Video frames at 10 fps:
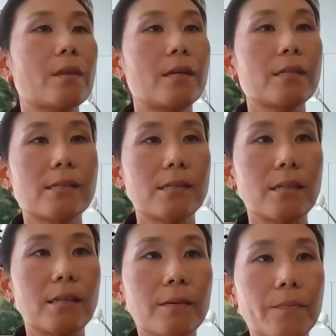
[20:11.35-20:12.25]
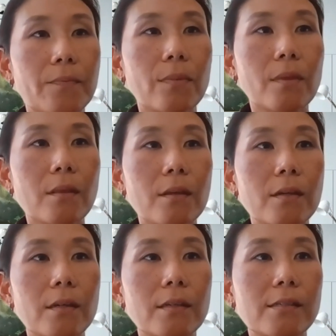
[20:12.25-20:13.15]
Let's see.
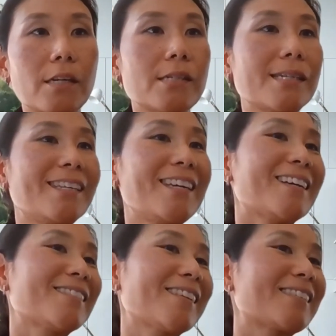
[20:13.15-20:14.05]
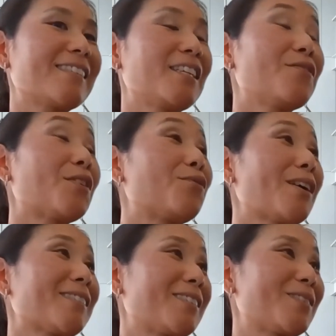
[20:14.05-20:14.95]
Does ESS leave a
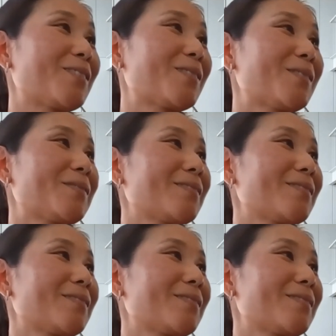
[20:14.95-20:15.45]
residue?